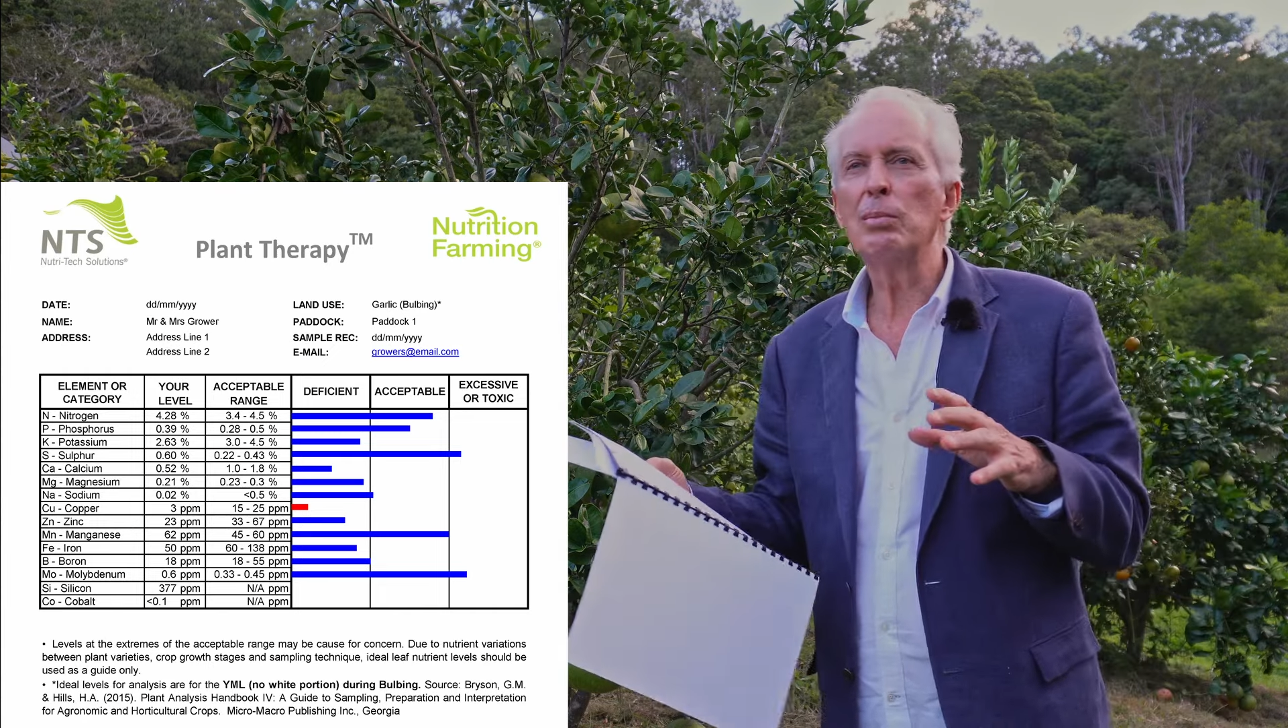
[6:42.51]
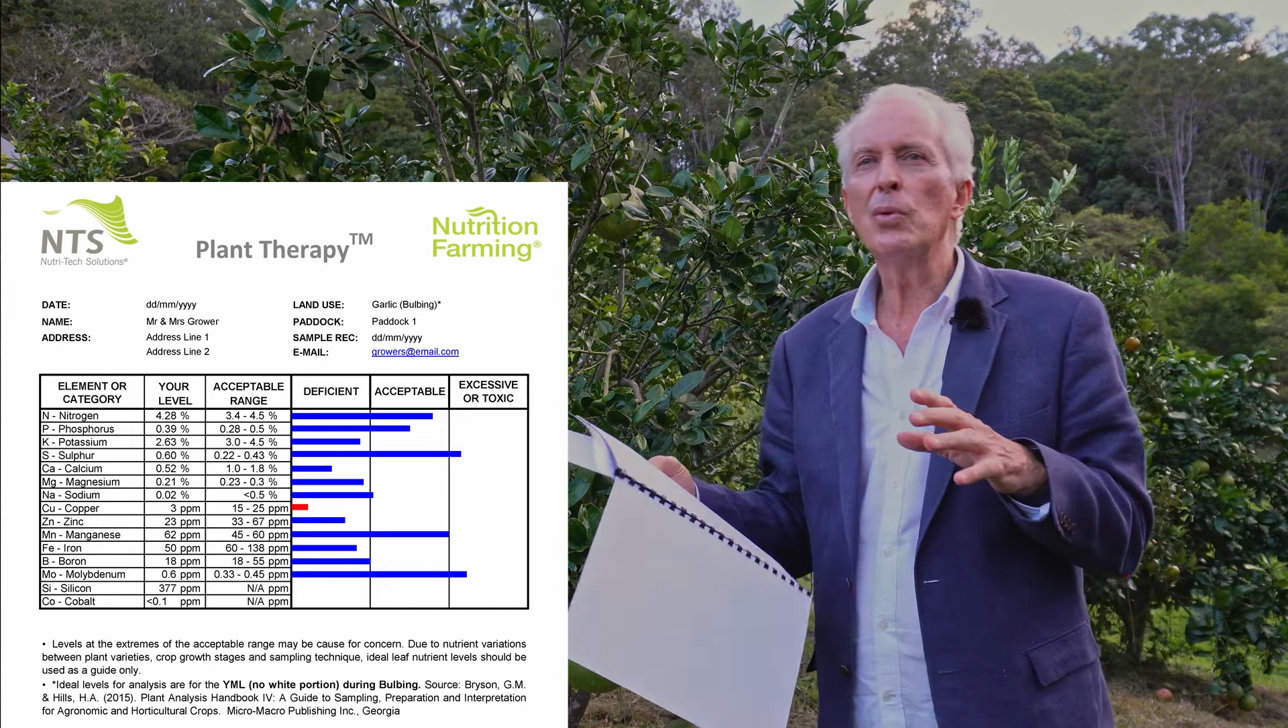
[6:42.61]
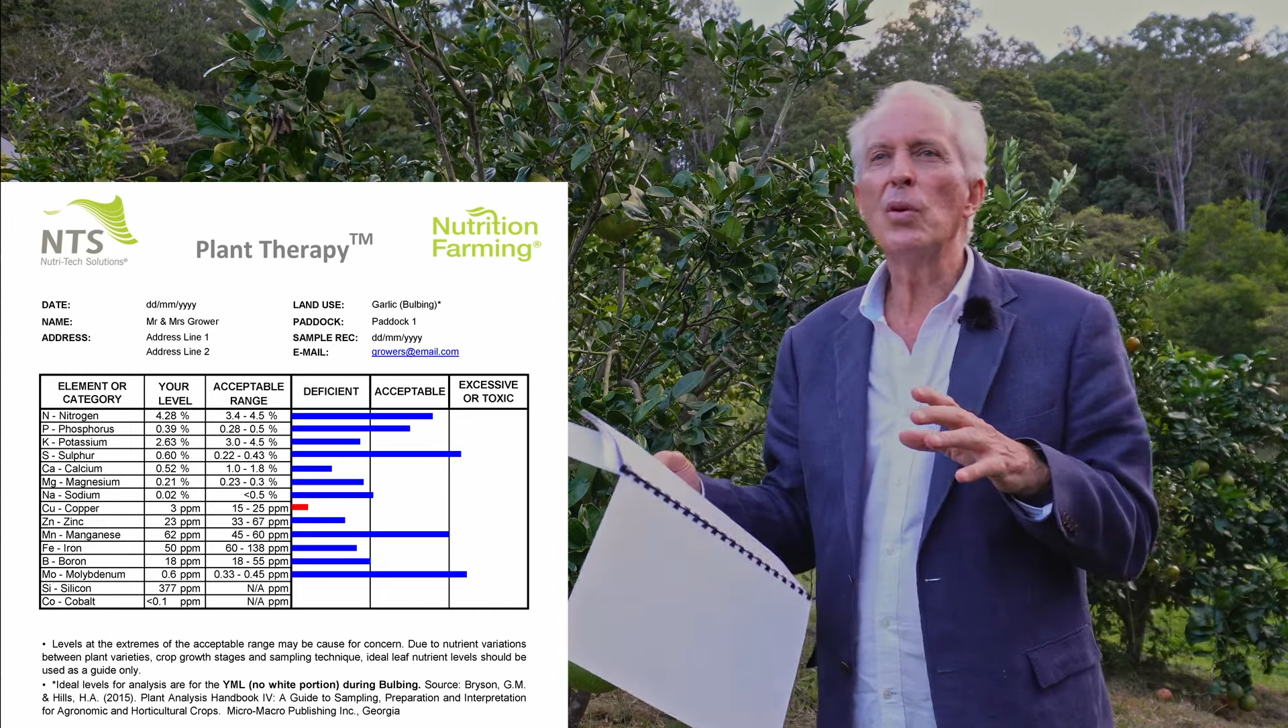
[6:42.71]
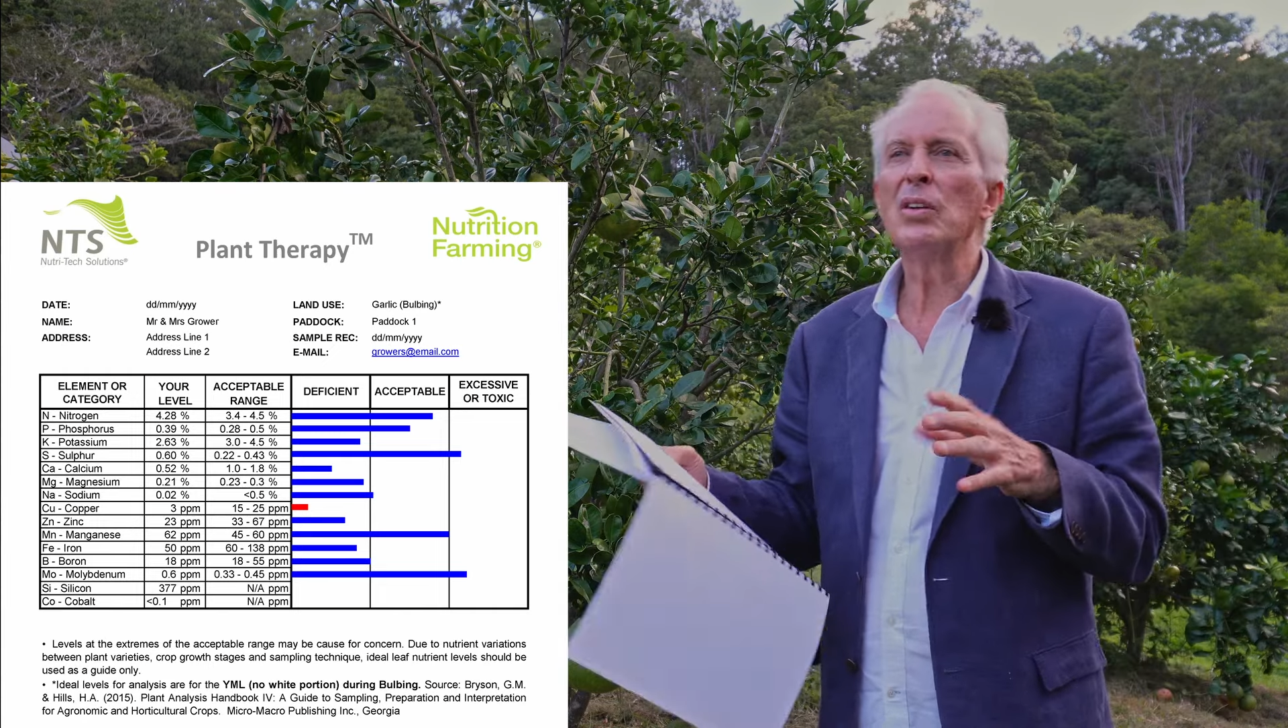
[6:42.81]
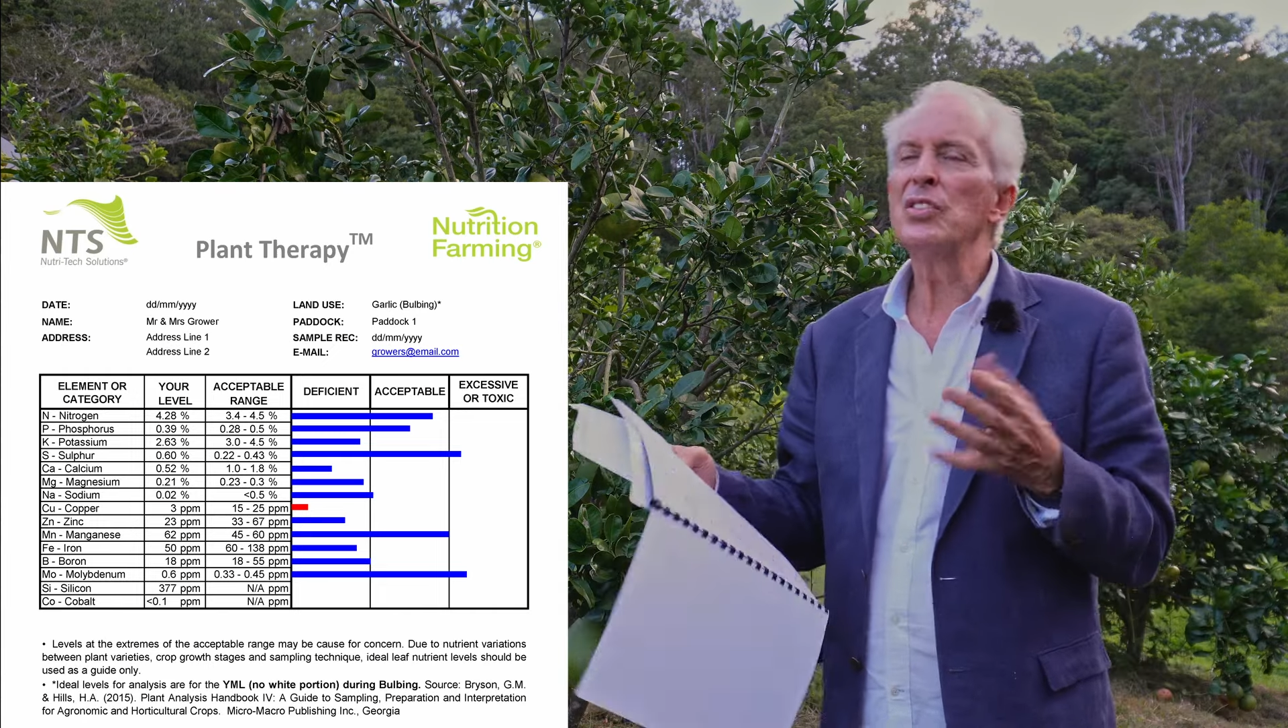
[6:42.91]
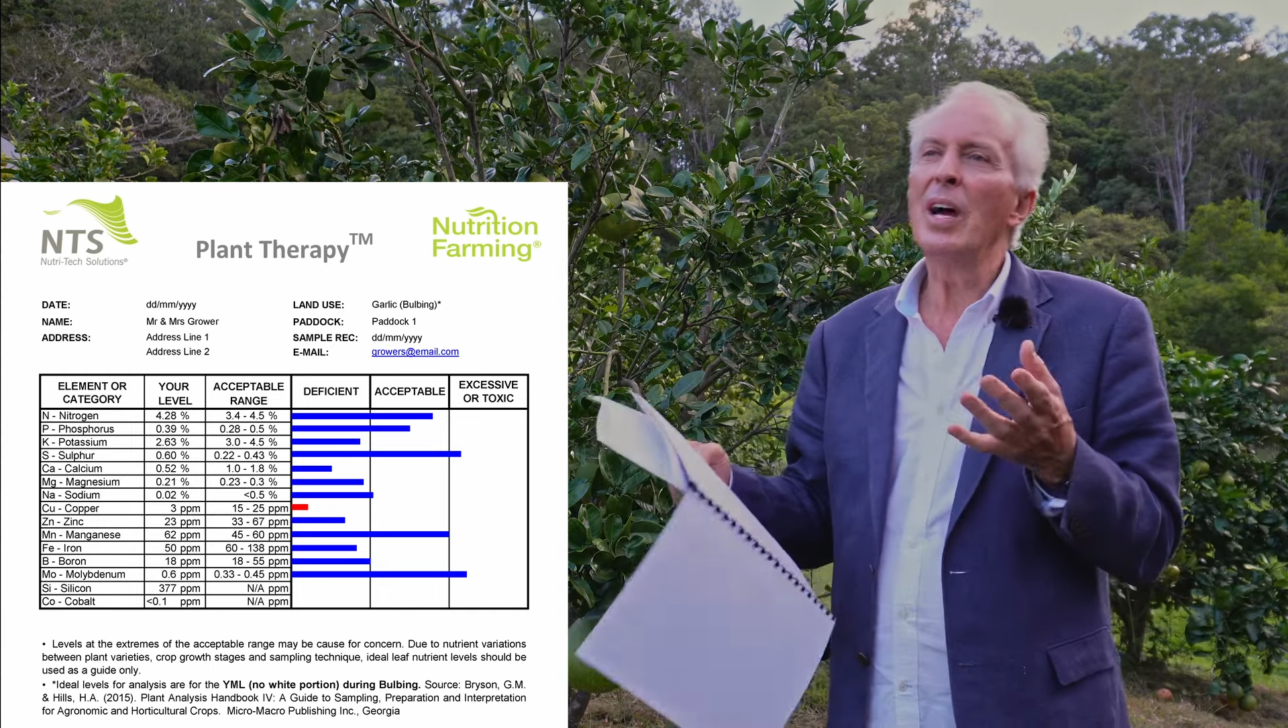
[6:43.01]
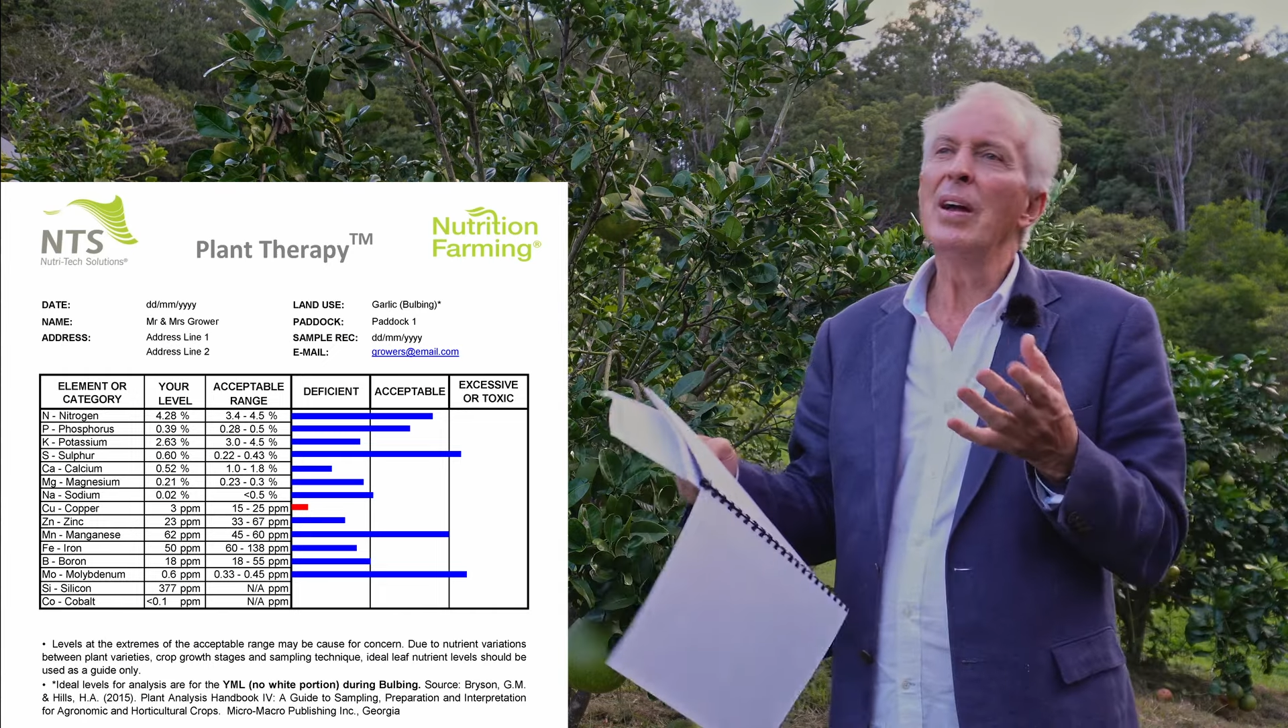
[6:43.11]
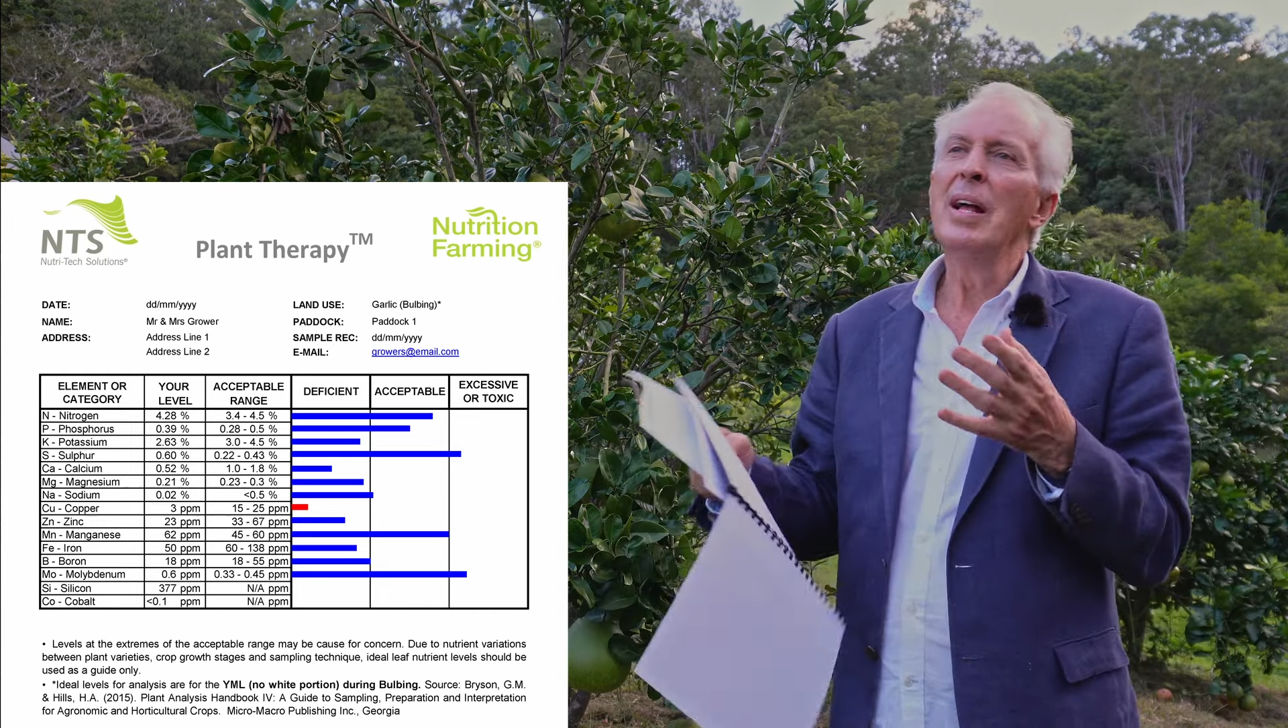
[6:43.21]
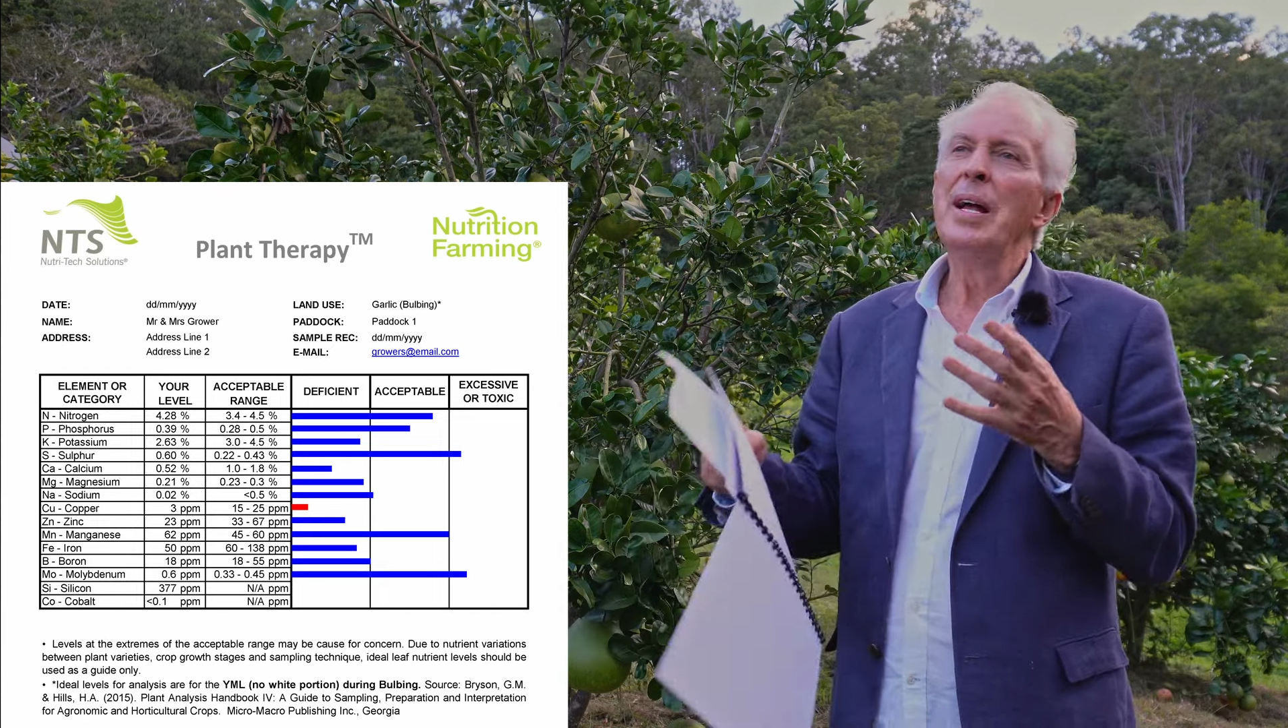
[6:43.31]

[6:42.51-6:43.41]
boron. So